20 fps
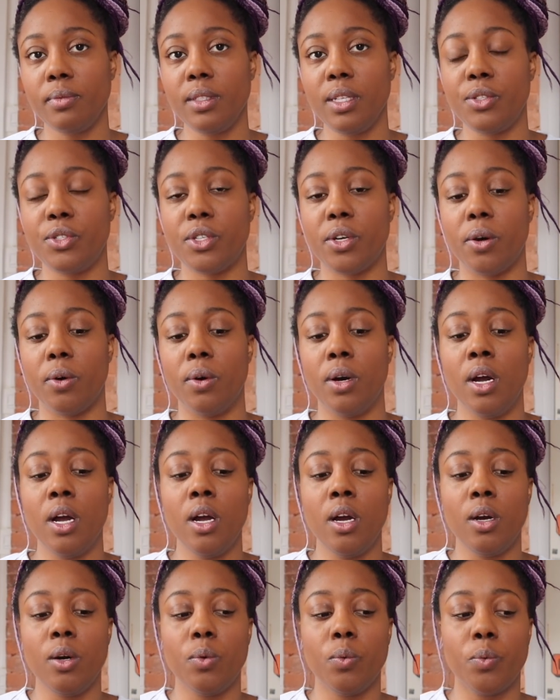So
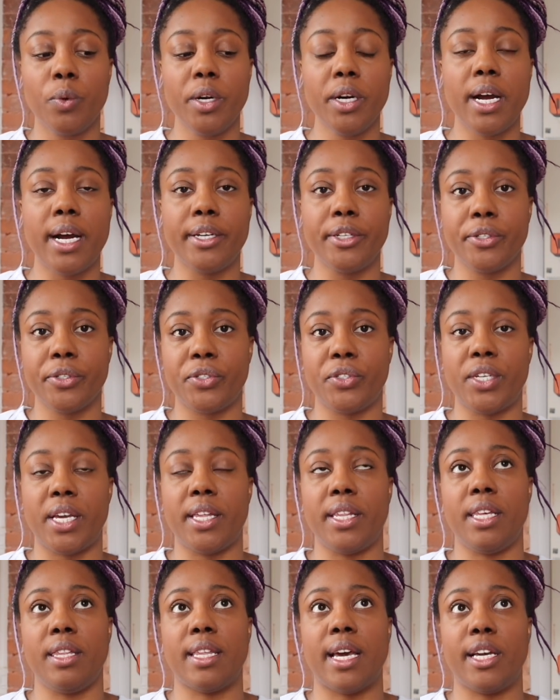we're
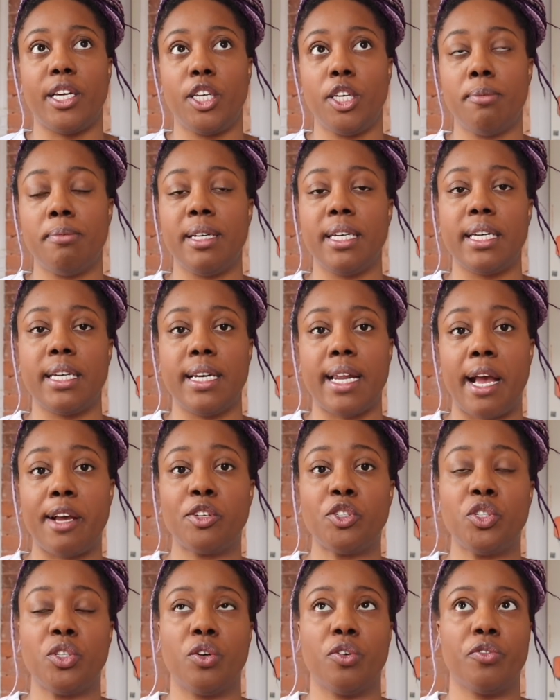understanding that human
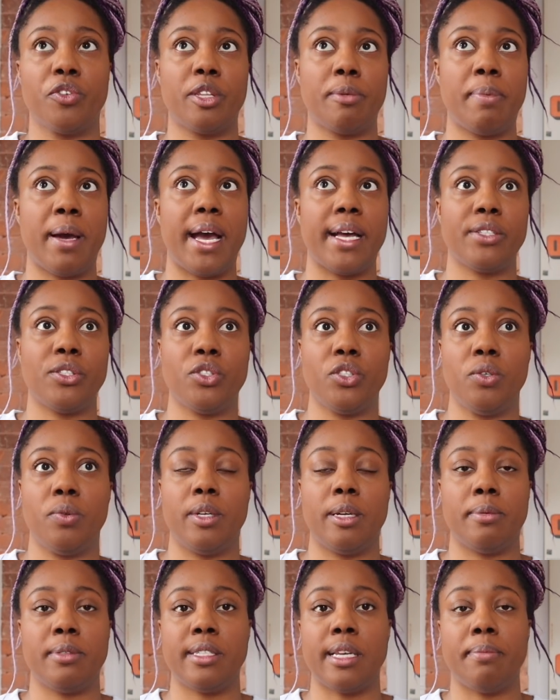connection over the past 2
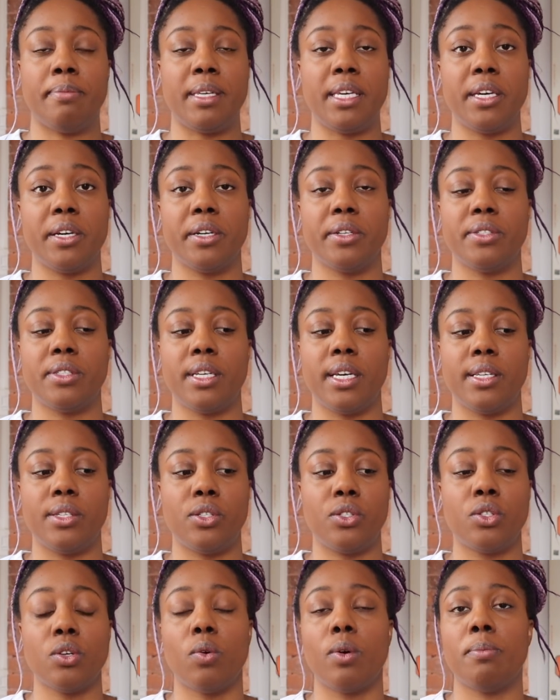and some years is
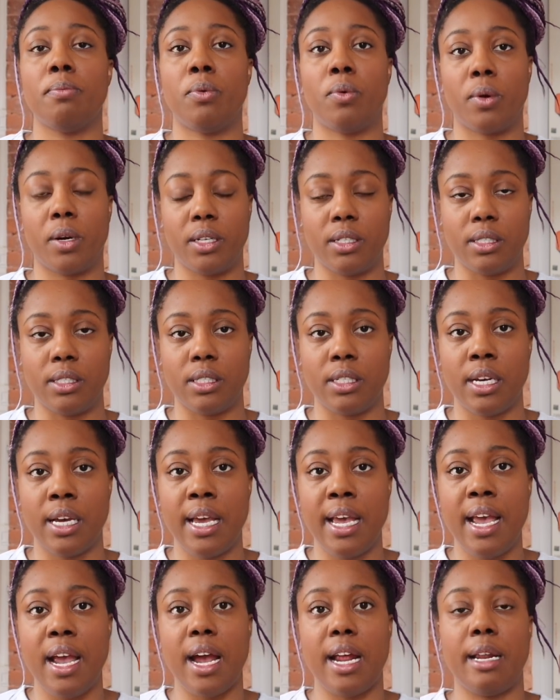so important.
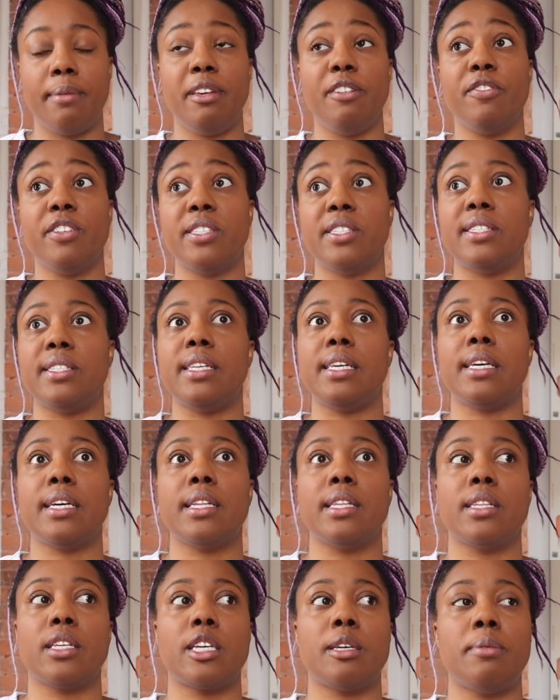And I'm even seeing
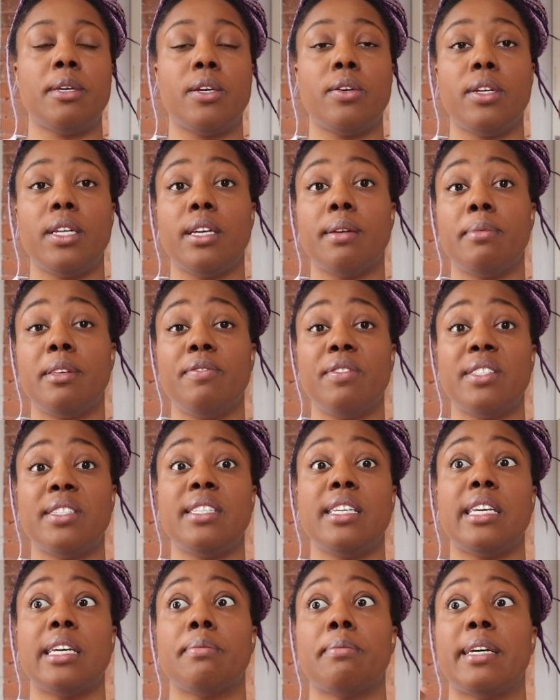it in the community. I'm even
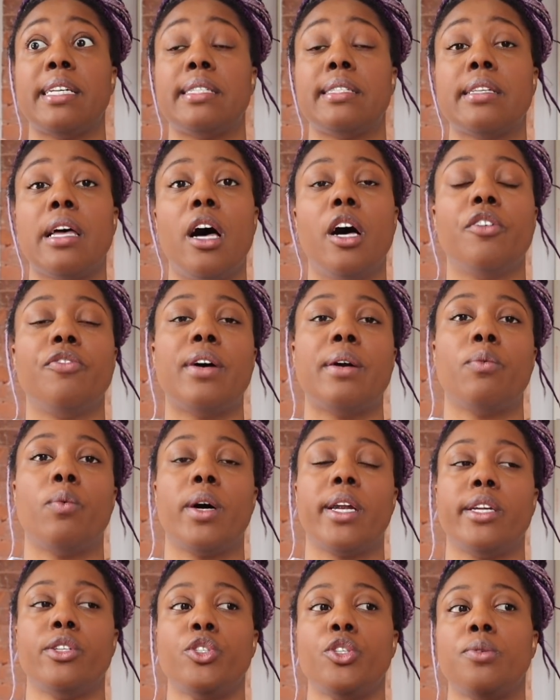seeing it myself. I
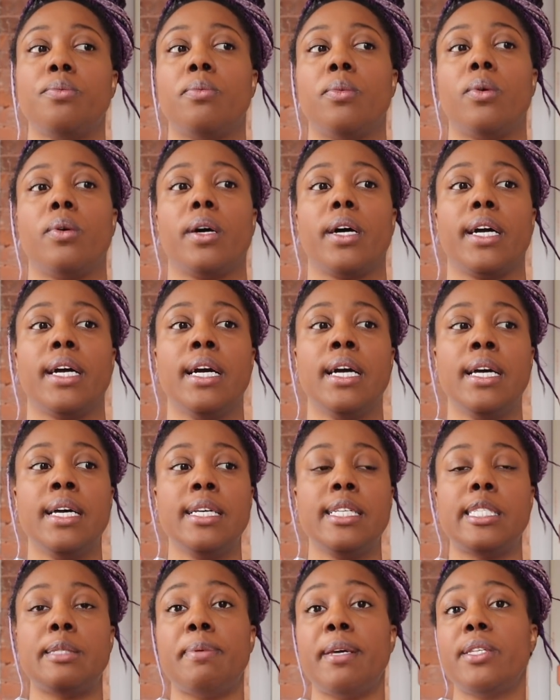want to do more
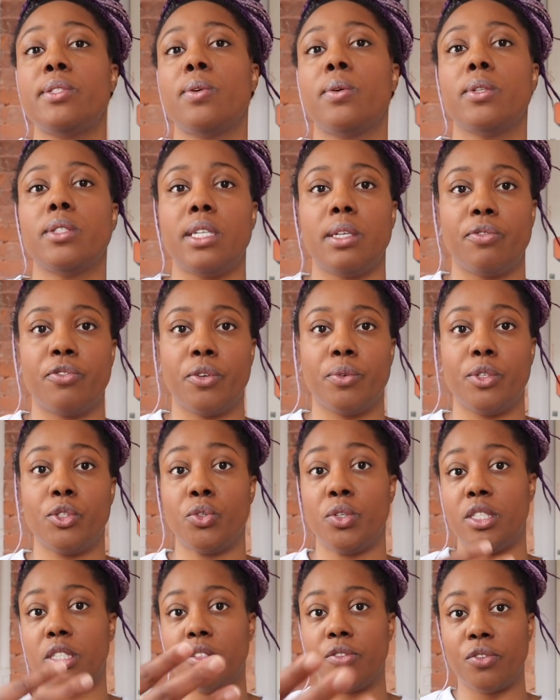space holding for
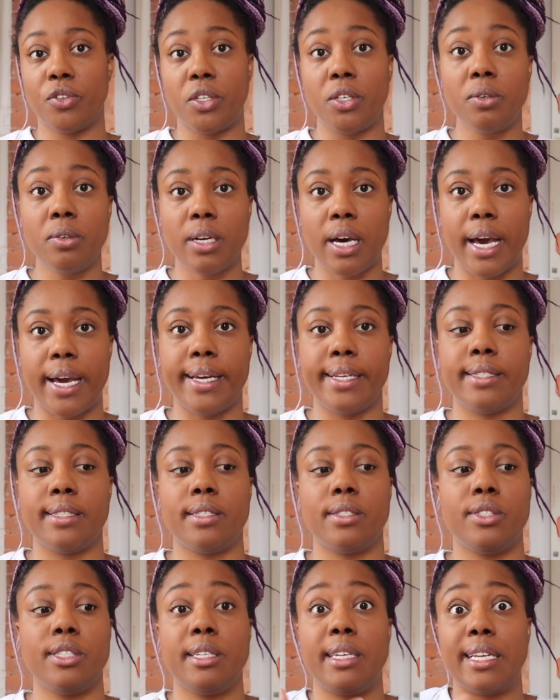retreats for you
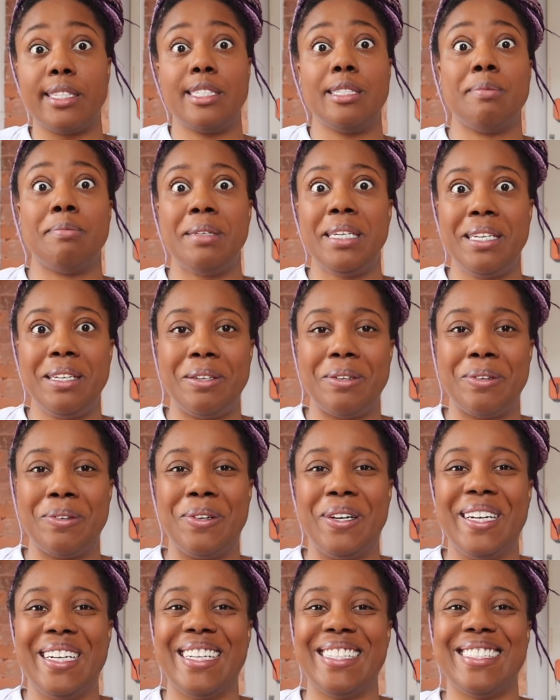guys, to get to meet
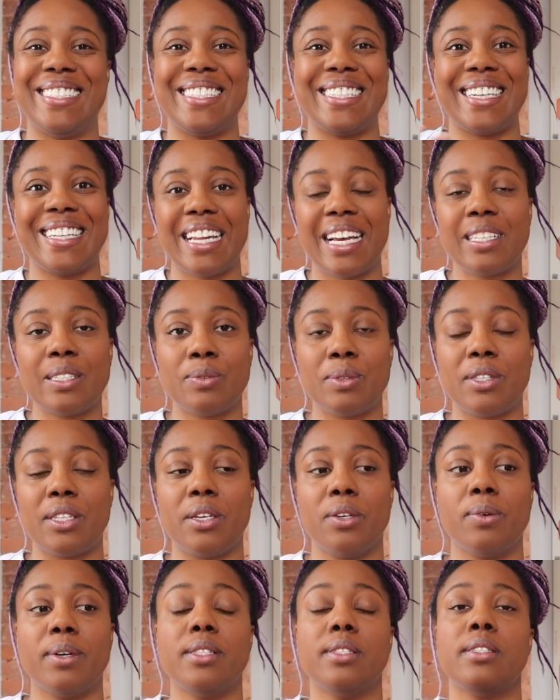you, to connect with
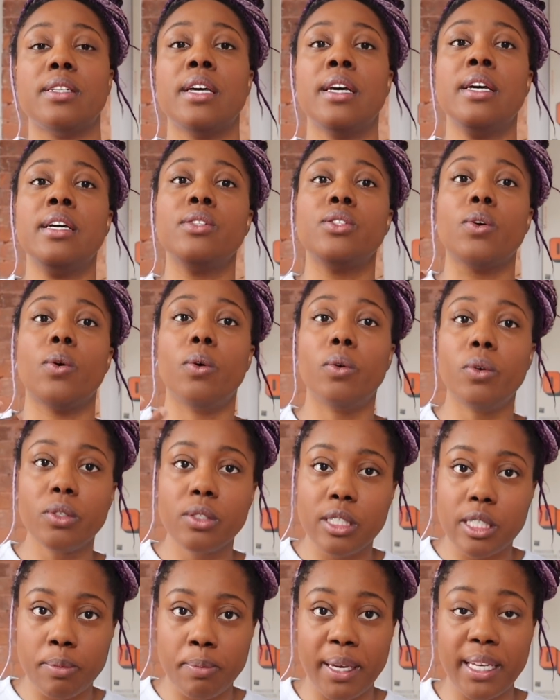you, and to
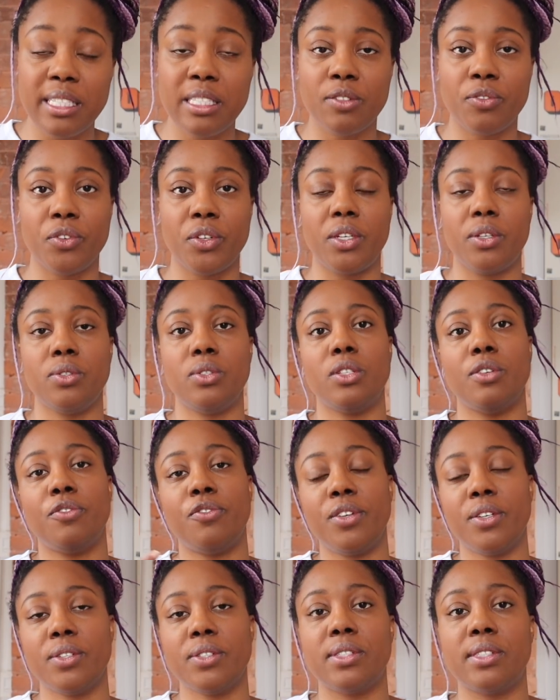hold space for you to
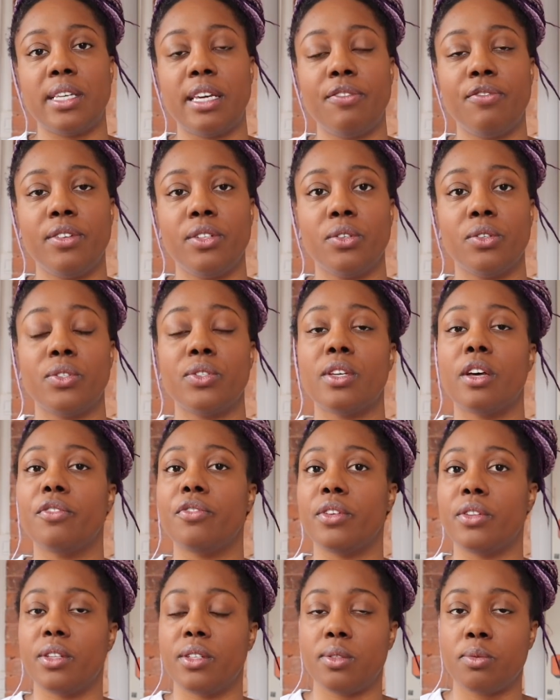feel safe in
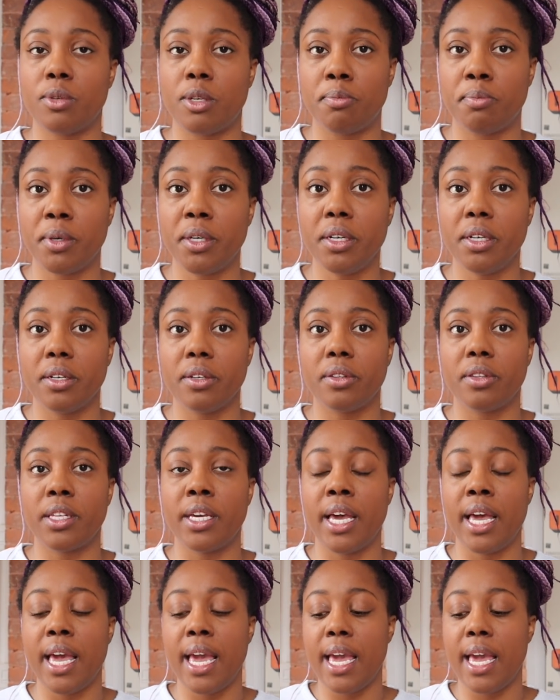yourself in this rebirth.